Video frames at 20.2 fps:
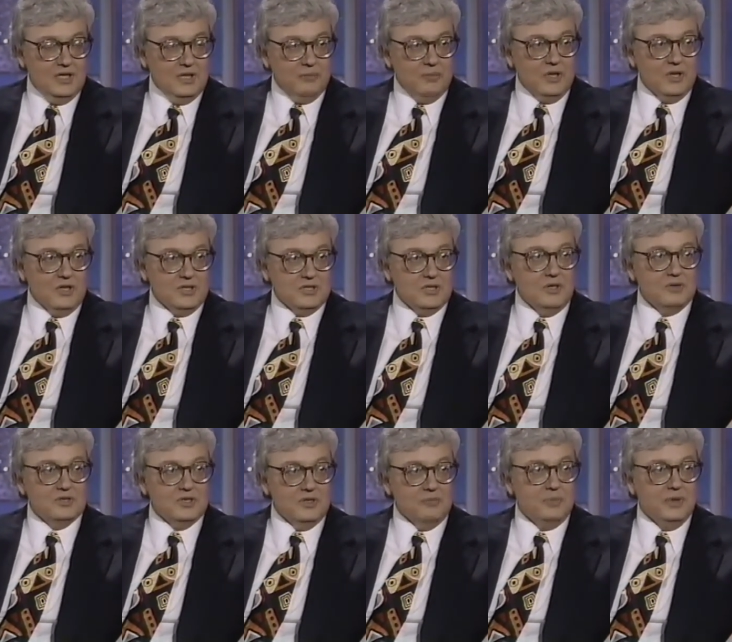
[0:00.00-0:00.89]
because
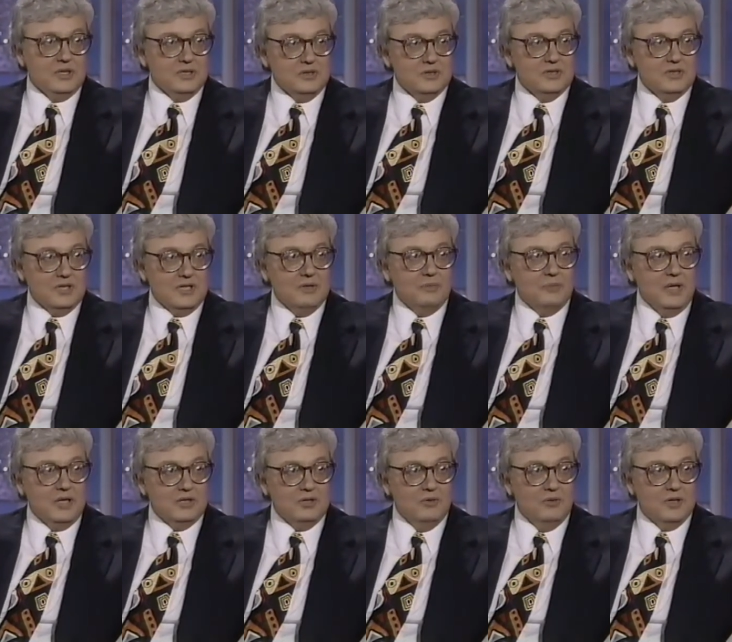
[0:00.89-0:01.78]
those are the pictures that can
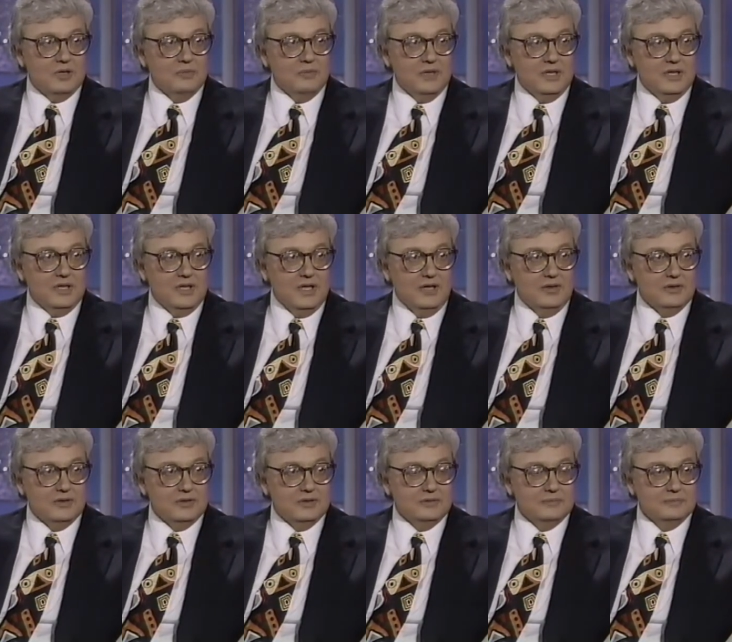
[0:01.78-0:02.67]
make two hundred million
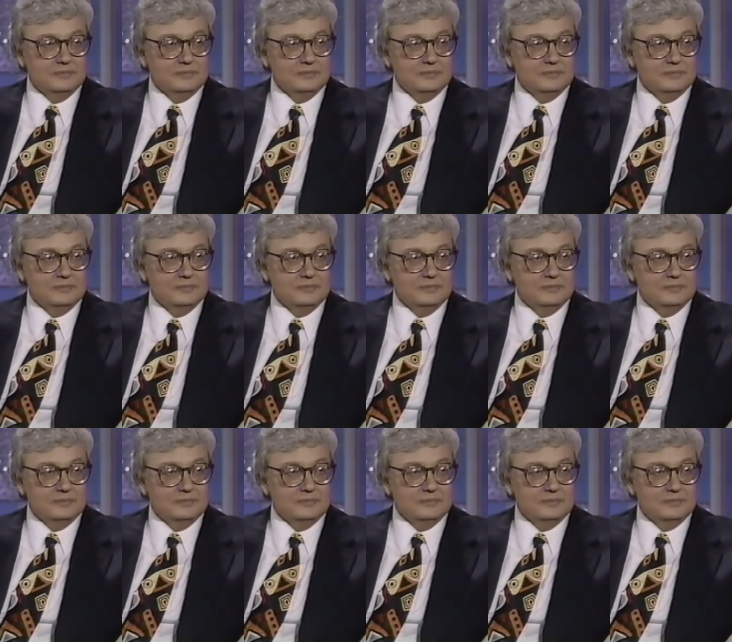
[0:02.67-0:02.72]
dollars.